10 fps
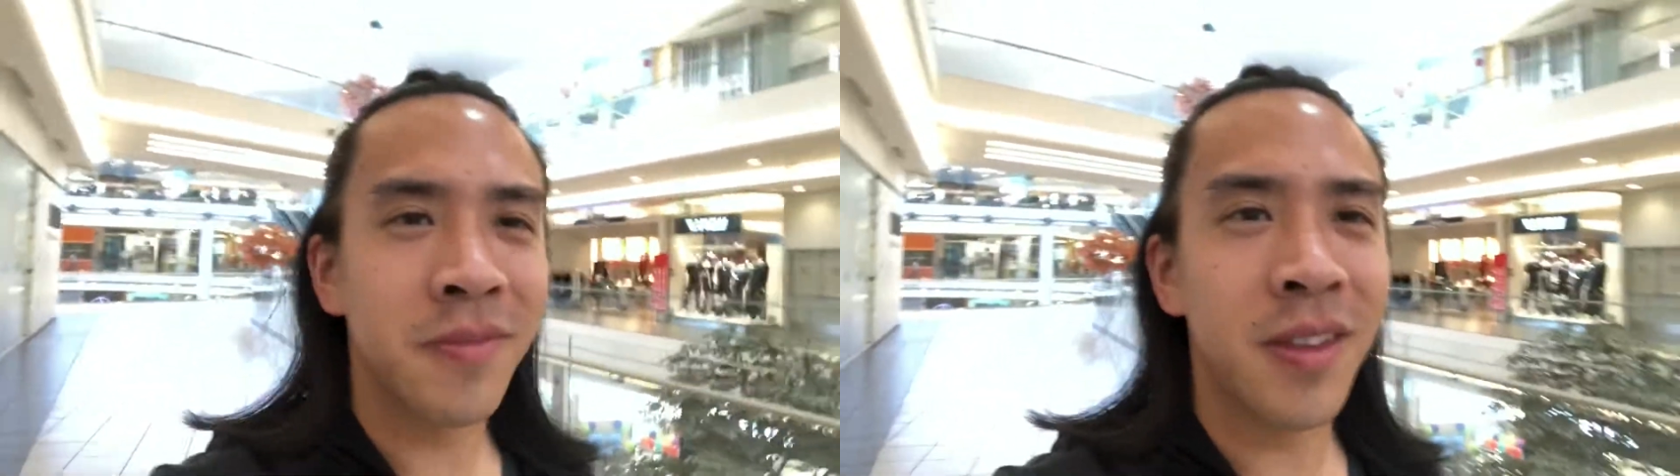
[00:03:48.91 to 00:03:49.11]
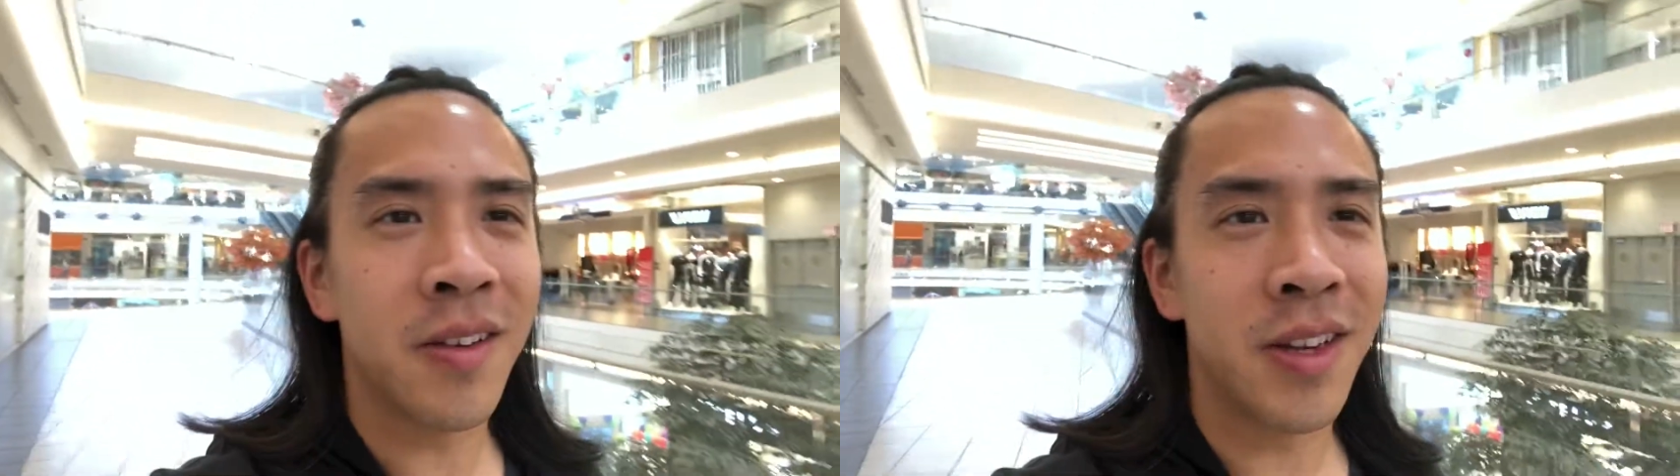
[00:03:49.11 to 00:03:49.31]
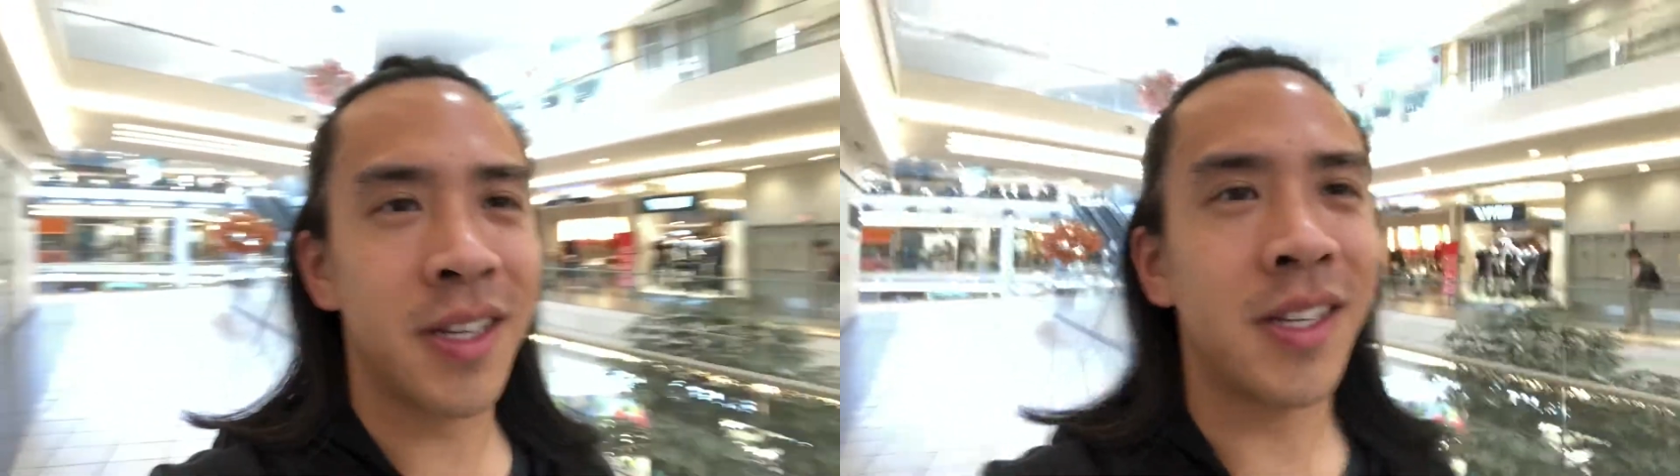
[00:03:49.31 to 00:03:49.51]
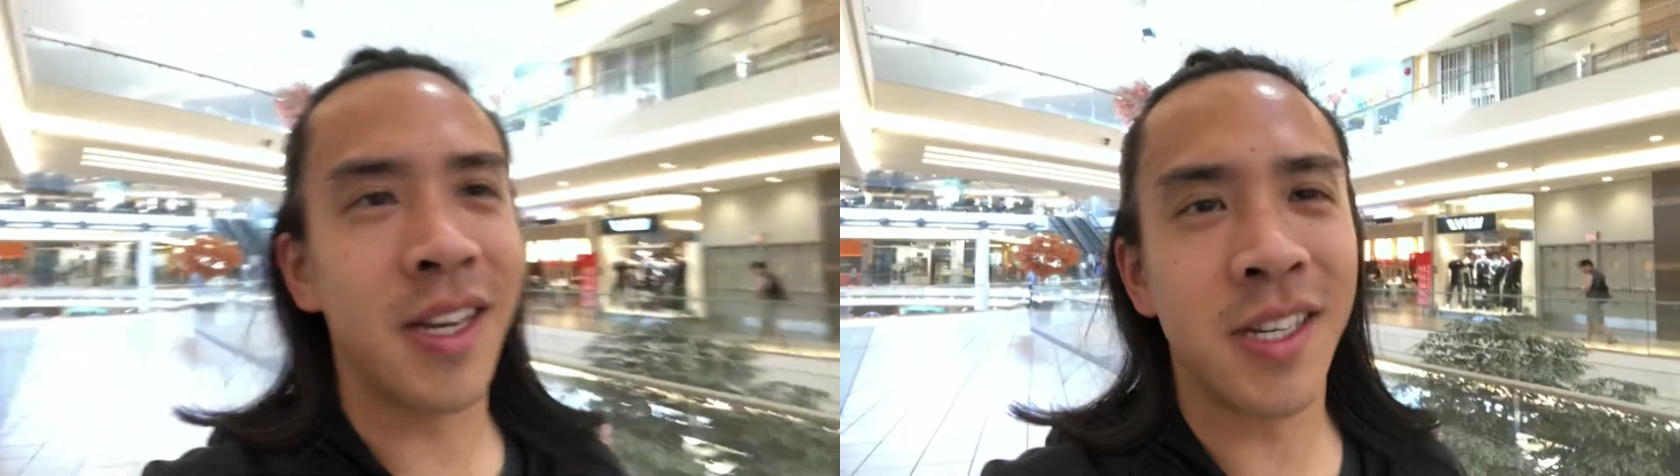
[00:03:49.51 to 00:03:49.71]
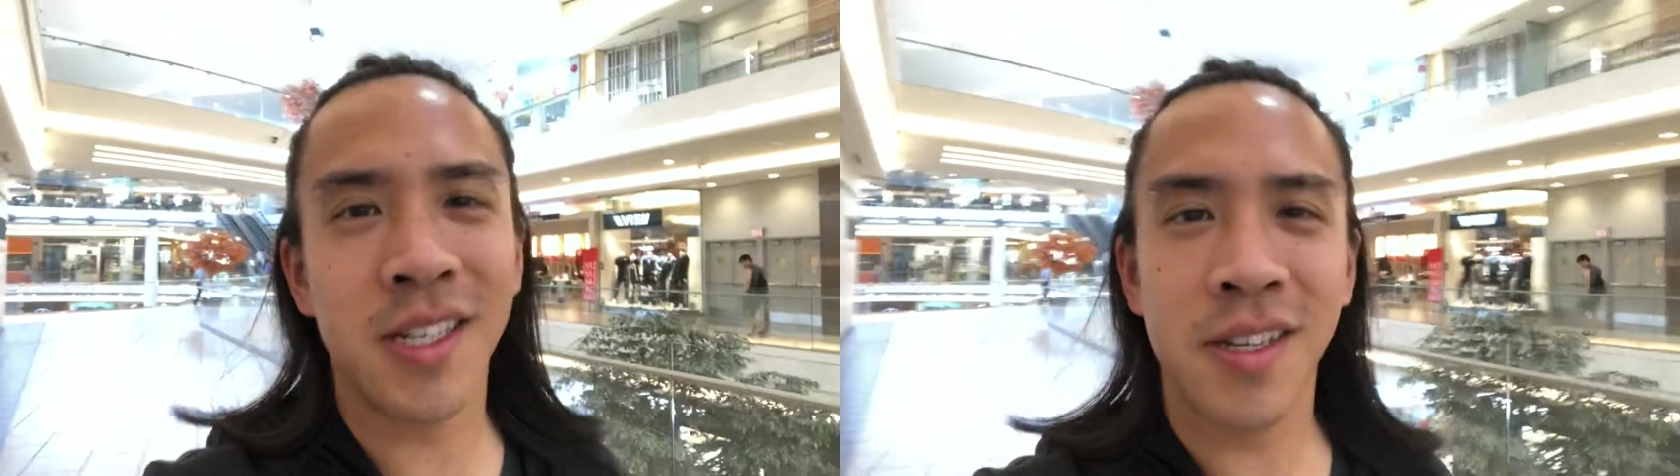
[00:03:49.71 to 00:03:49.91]
No need to
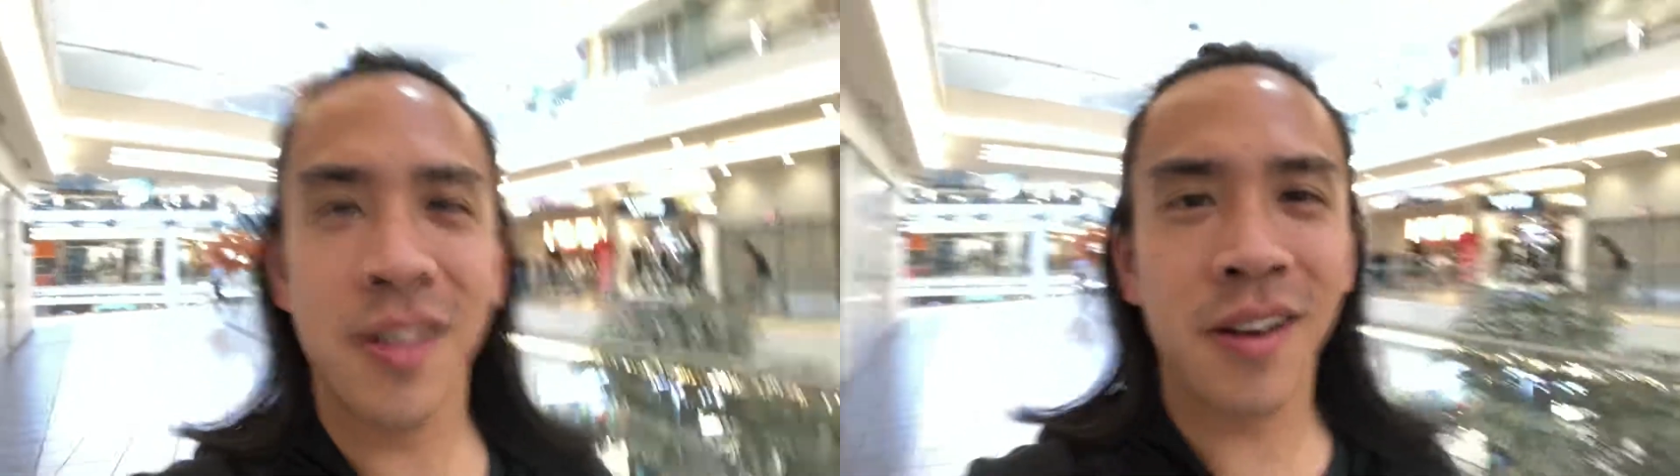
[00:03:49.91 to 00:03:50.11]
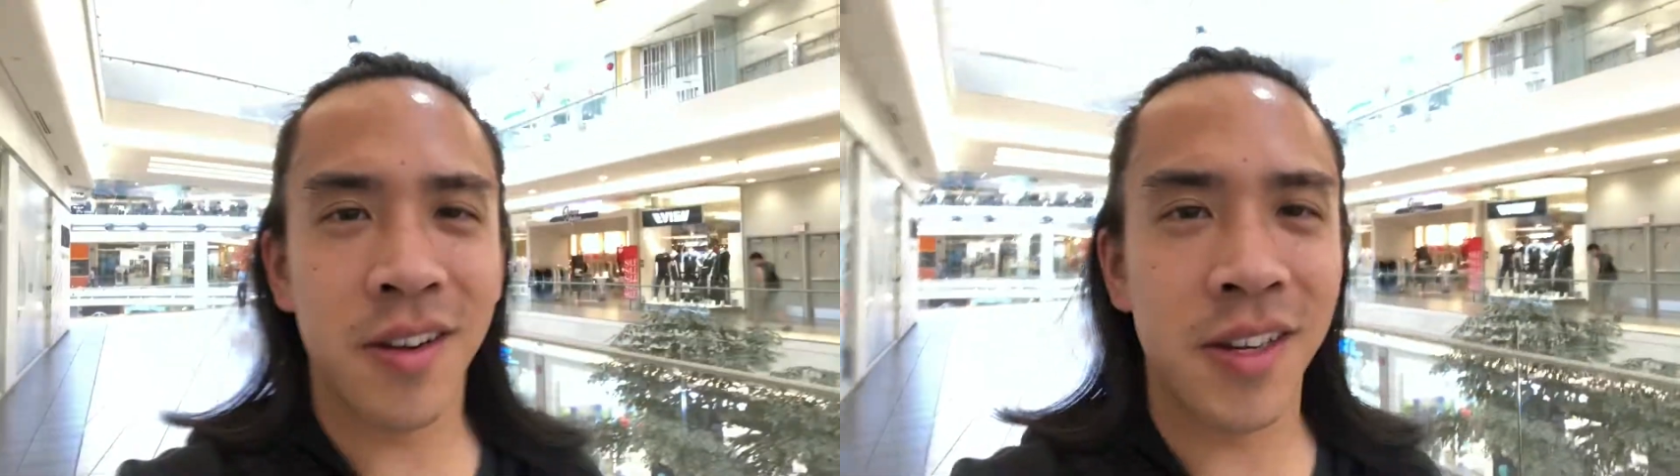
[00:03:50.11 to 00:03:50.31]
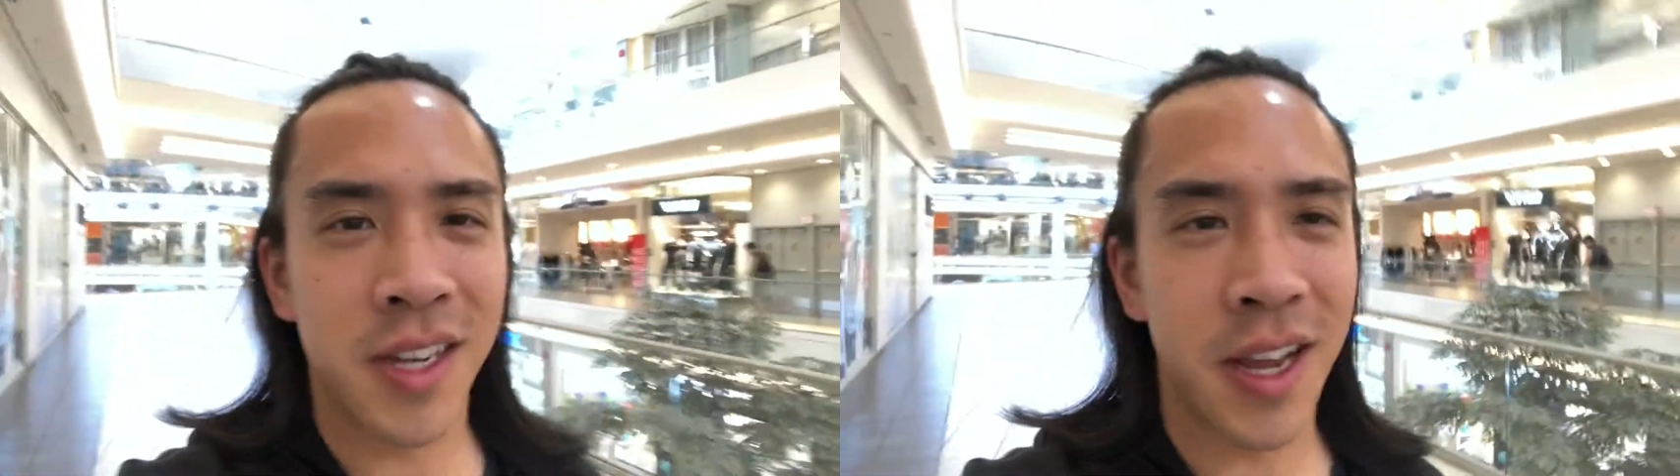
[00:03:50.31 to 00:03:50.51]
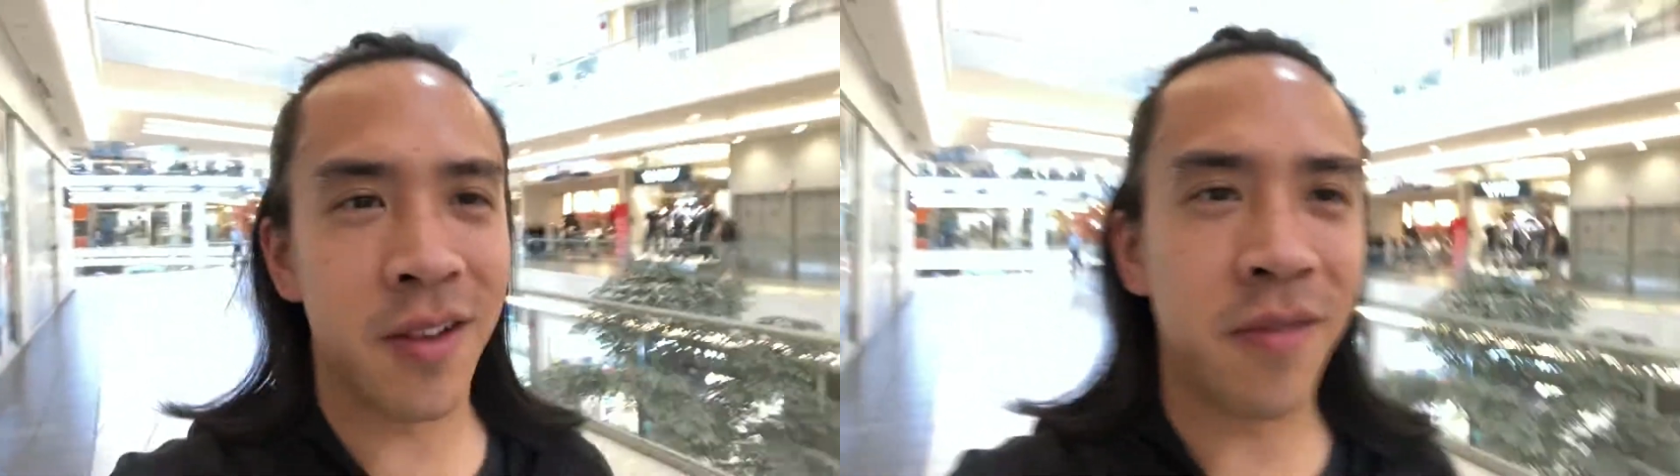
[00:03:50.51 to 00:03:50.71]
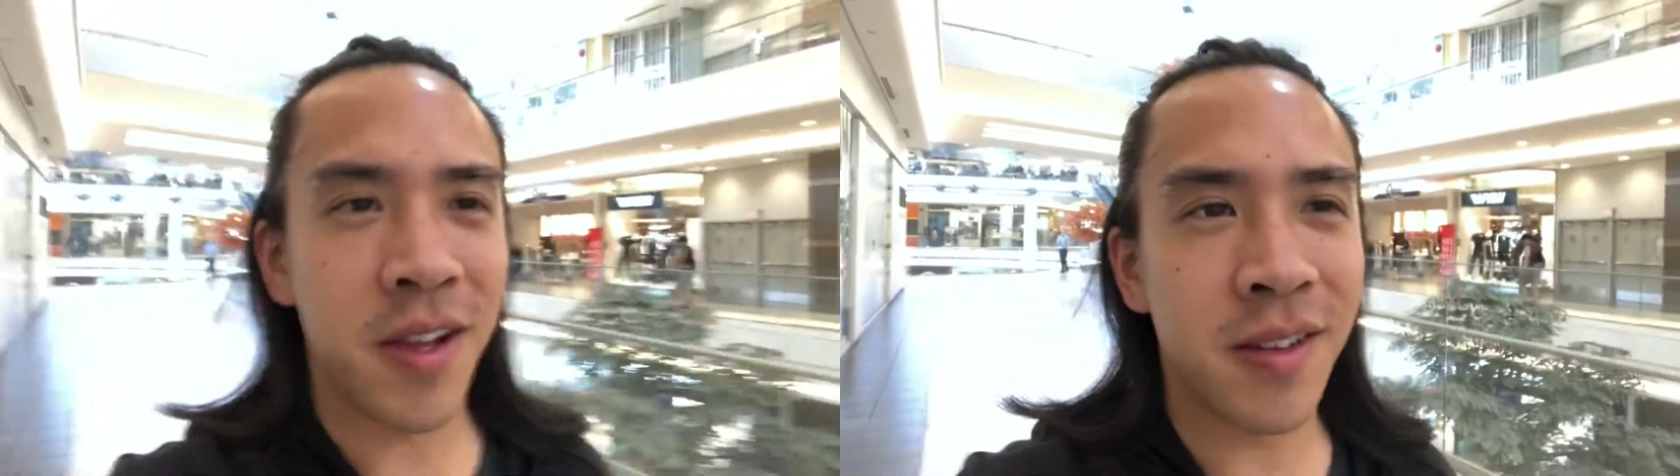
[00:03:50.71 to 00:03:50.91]
touch. No need to get
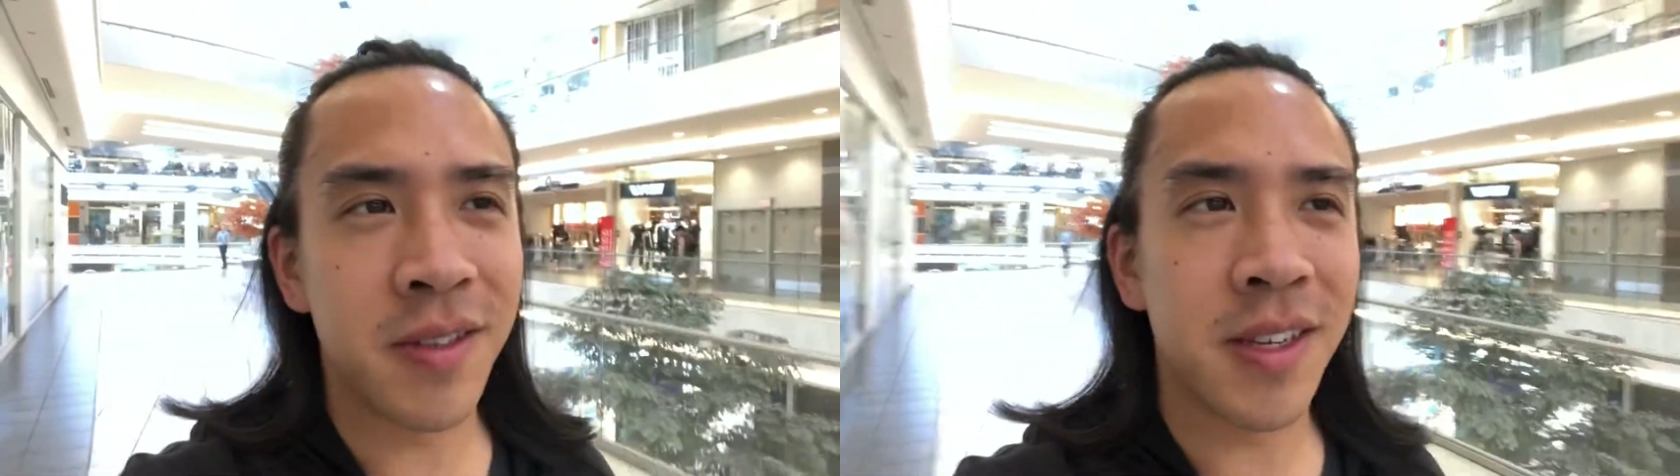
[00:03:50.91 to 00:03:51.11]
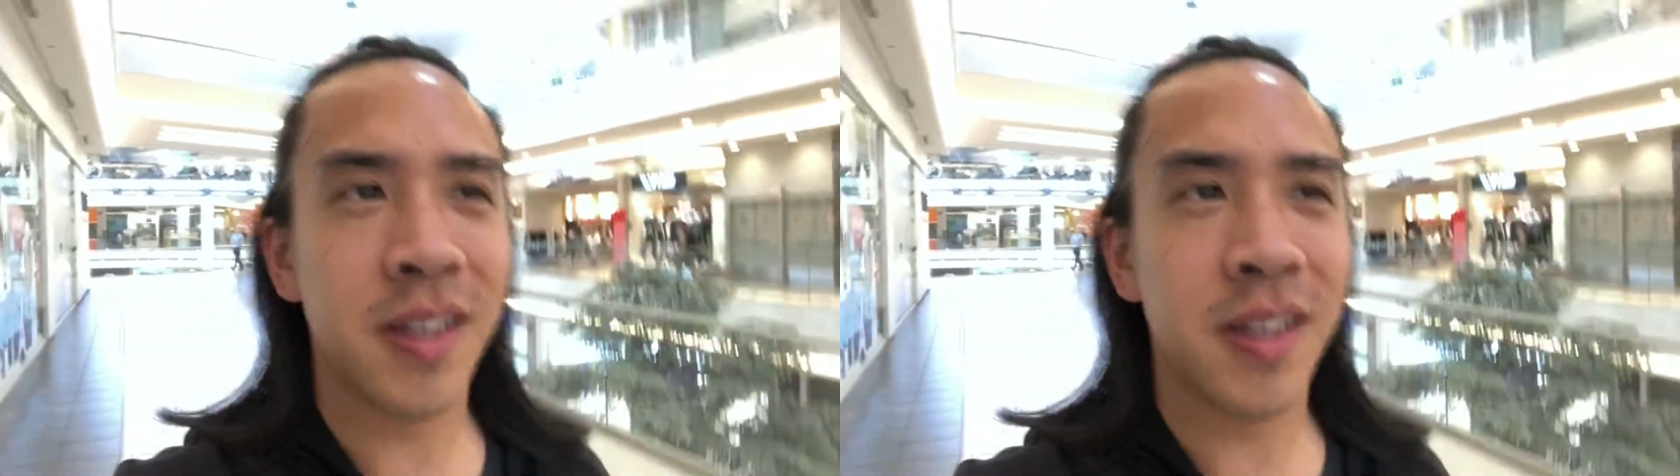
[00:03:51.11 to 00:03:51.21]
involved.